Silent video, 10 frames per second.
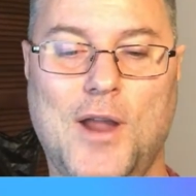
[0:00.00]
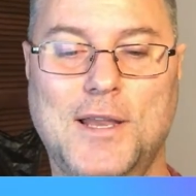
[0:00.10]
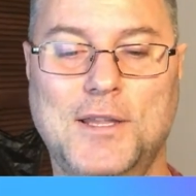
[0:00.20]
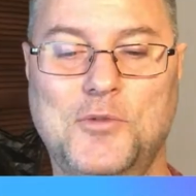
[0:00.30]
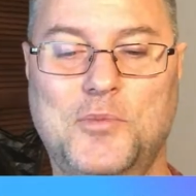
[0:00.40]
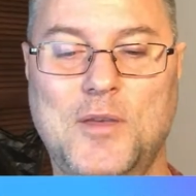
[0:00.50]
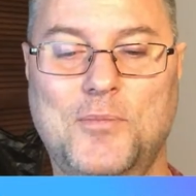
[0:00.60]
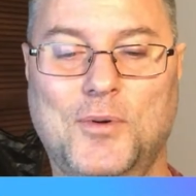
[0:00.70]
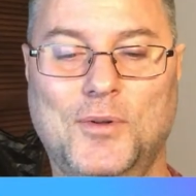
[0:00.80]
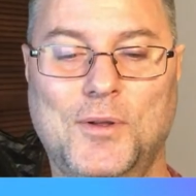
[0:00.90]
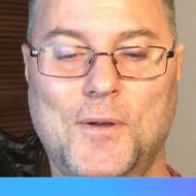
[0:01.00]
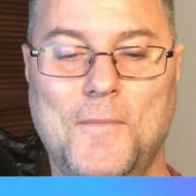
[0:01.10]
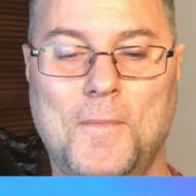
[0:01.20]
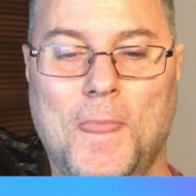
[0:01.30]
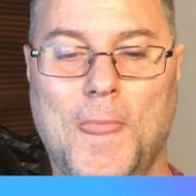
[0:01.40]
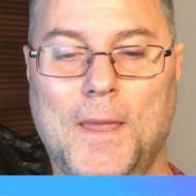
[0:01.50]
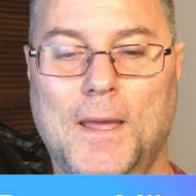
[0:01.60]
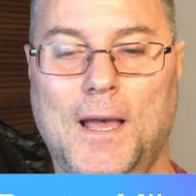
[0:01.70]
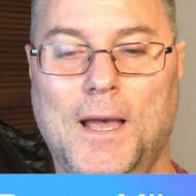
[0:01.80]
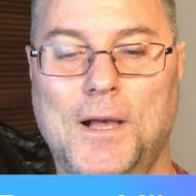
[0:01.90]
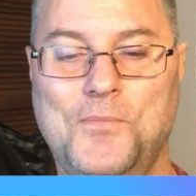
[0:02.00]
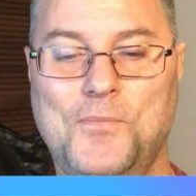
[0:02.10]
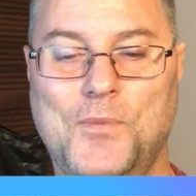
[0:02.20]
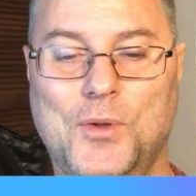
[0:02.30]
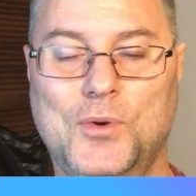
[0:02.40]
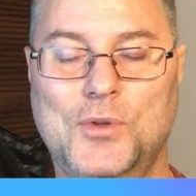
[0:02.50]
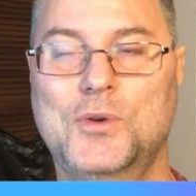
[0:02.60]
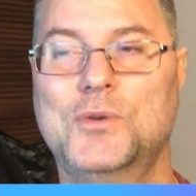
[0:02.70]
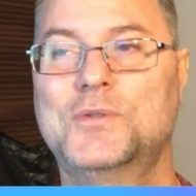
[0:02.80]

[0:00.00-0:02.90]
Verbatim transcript: um, who use the prayer report uh,